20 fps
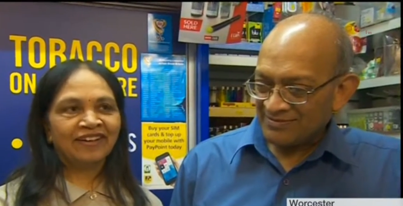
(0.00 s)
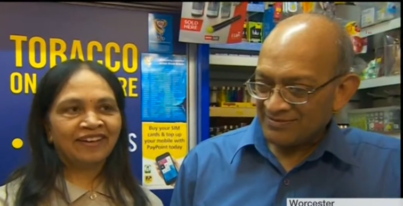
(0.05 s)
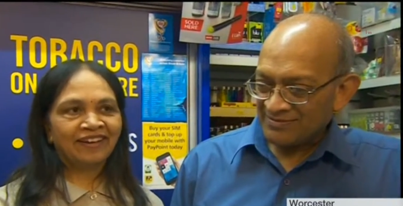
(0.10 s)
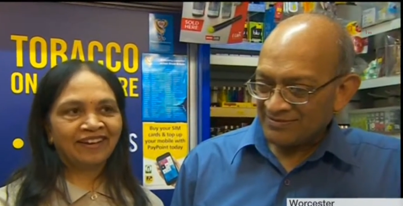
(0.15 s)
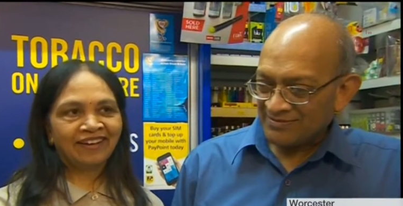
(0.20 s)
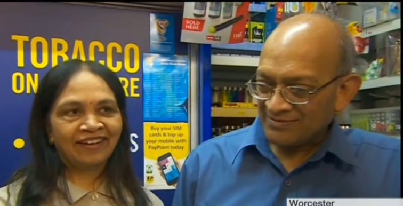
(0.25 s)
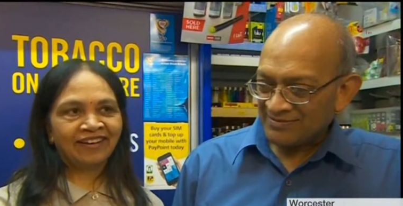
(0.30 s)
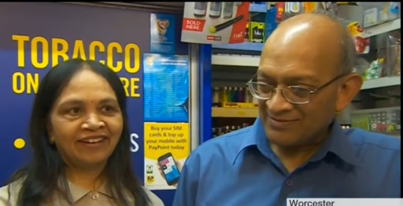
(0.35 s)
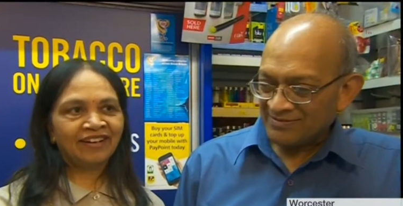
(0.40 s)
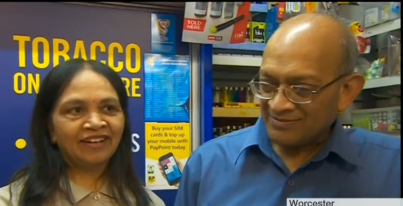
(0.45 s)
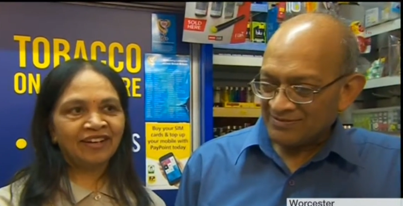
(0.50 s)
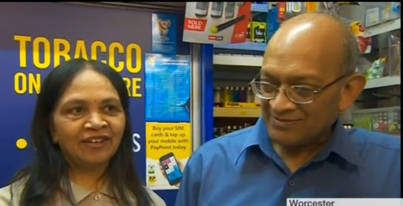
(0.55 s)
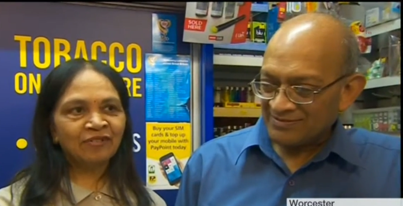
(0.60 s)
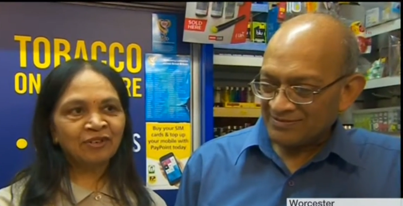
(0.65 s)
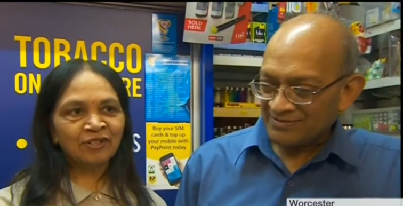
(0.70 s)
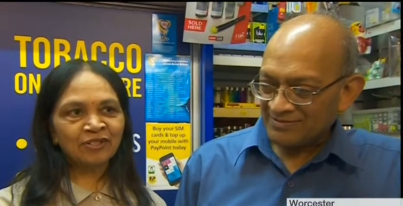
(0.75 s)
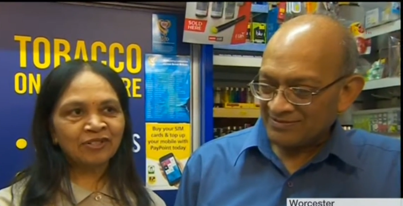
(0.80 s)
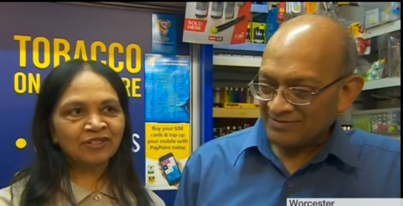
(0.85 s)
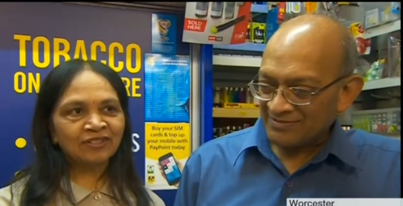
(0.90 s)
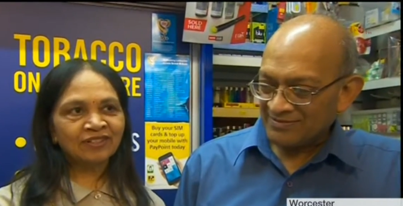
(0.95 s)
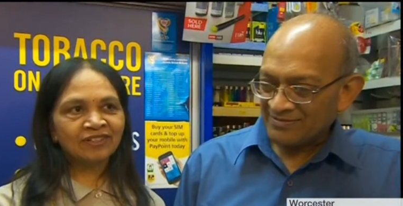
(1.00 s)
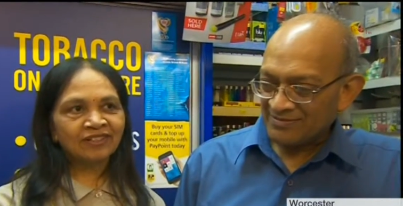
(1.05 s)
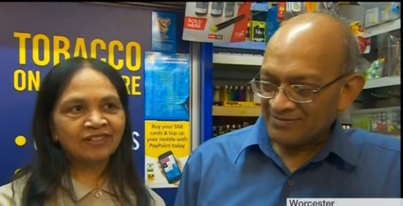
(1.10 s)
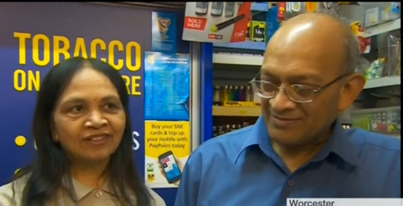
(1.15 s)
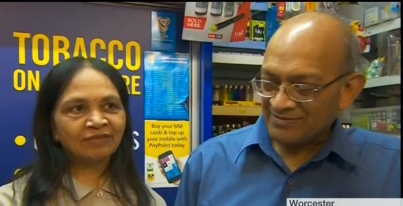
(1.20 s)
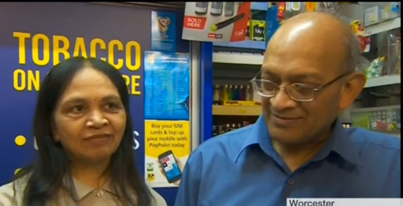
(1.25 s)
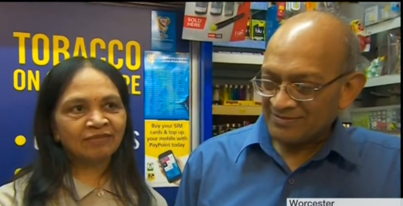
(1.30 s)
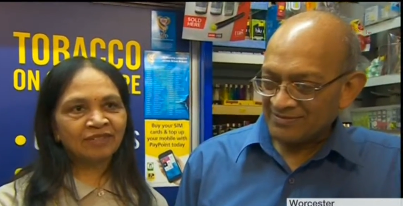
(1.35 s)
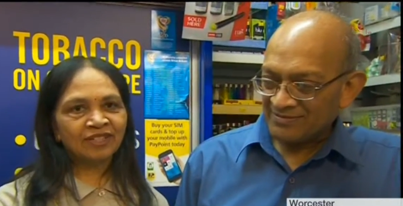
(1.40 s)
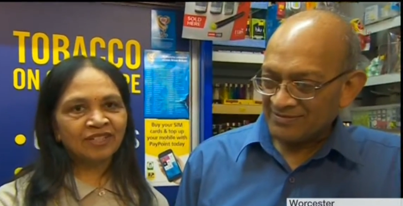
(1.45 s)
Speaker 1: and it was
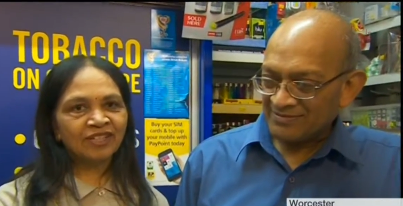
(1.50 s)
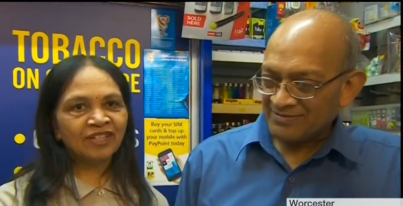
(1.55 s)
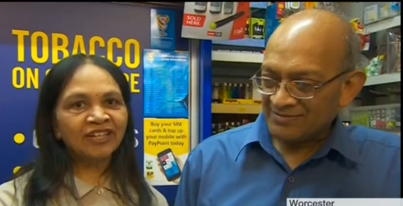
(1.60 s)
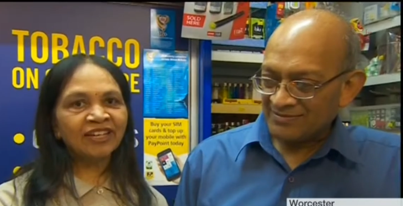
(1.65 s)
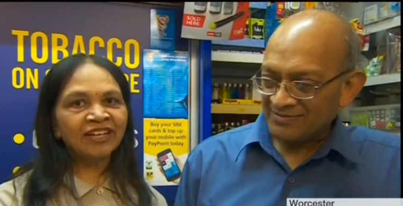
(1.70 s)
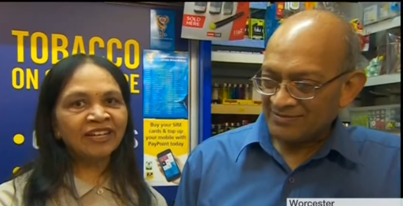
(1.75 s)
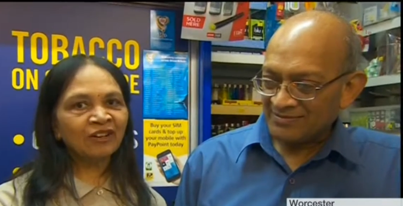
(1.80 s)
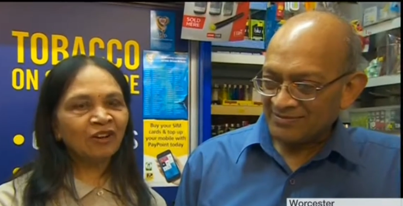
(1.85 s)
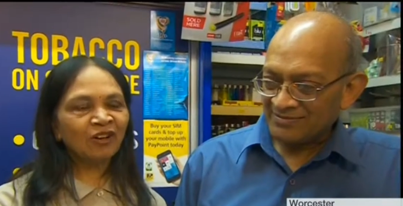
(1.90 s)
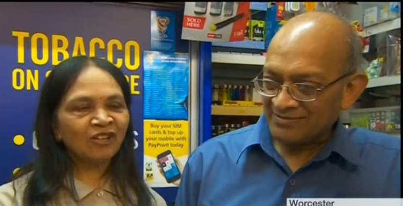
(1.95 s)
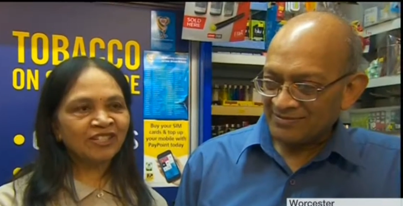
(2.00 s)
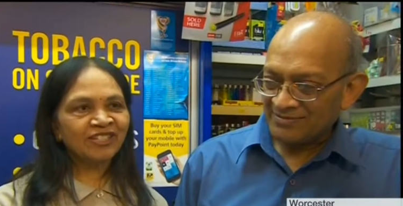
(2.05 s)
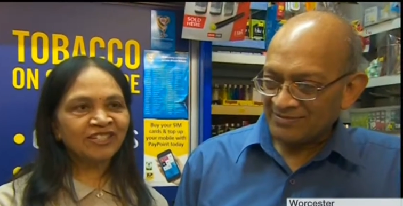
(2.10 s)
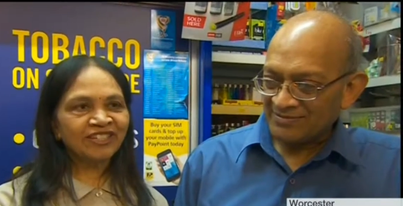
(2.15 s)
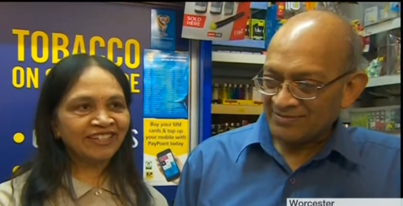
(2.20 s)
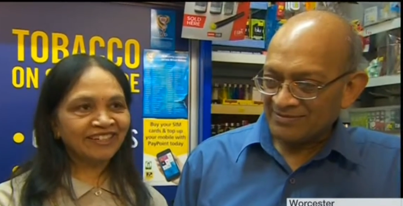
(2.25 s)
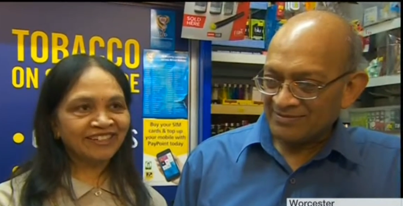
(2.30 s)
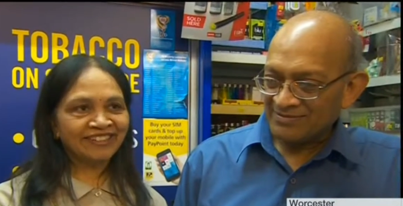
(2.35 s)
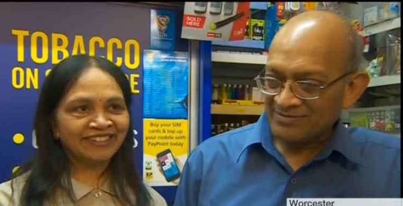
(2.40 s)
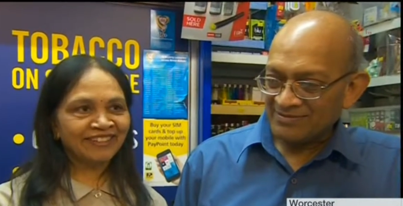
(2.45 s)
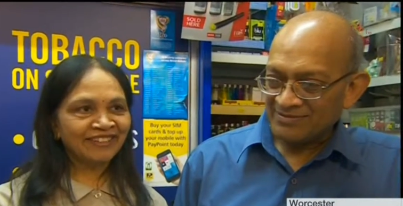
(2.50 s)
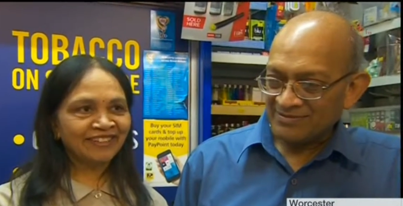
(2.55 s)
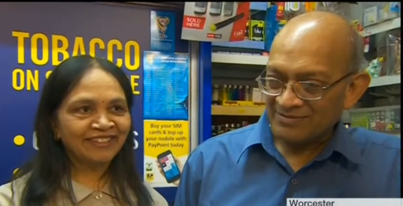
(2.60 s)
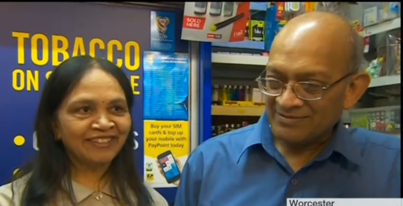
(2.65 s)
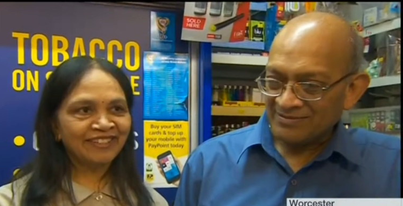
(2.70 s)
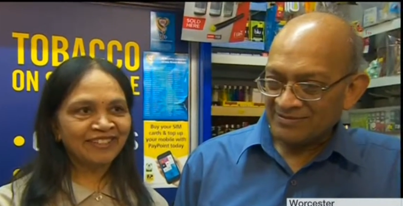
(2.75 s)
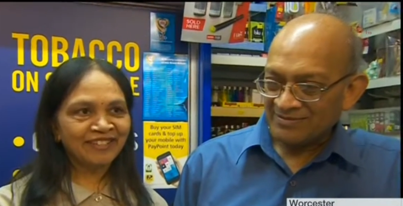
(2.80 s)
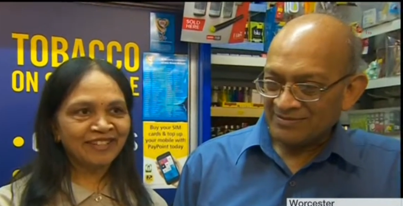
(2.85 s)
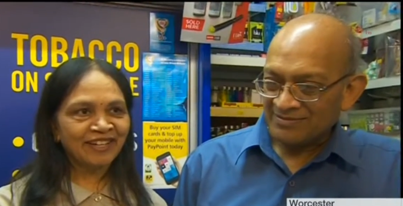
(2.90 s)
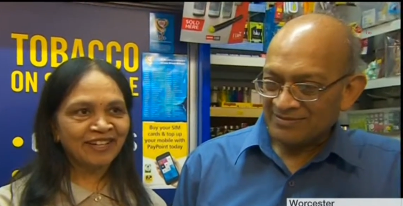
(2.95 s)
the, she, he lost it,
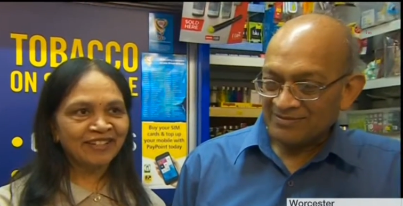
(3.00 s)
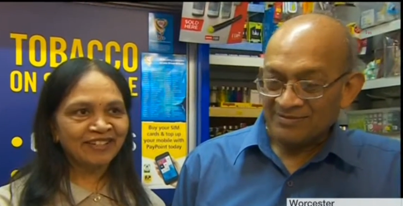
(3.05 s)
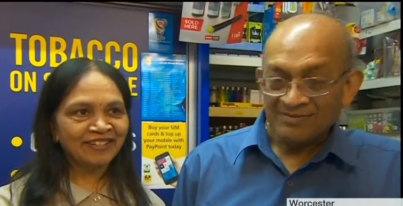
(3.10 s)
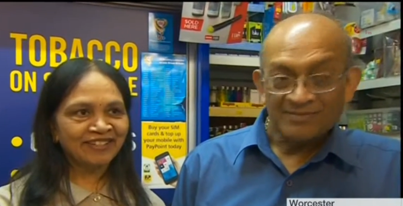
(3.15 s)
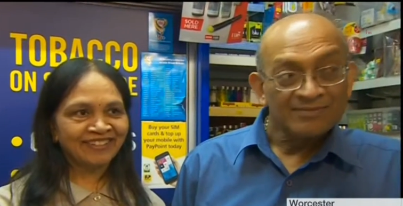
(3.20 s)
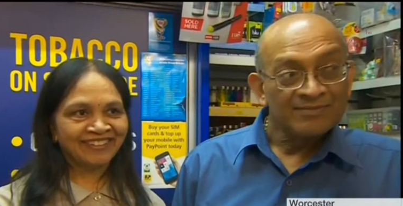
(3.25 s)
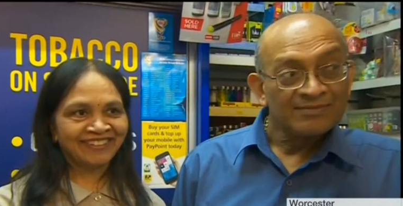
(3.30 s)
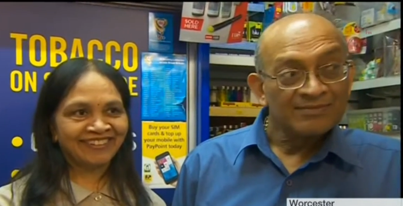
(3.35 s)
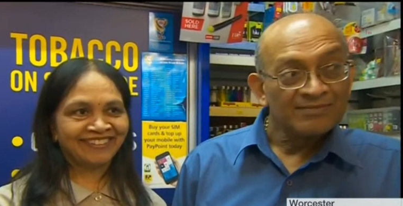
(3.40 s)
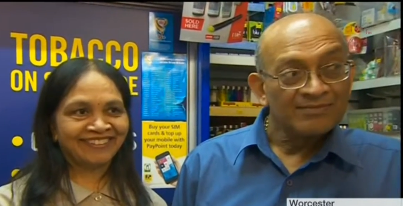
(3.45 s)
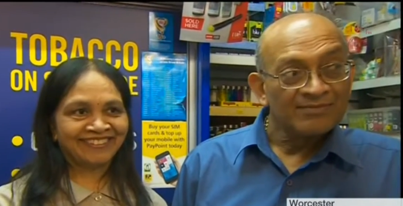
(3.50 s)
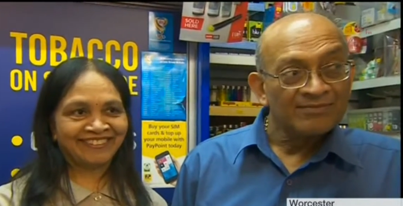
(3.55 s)
he says.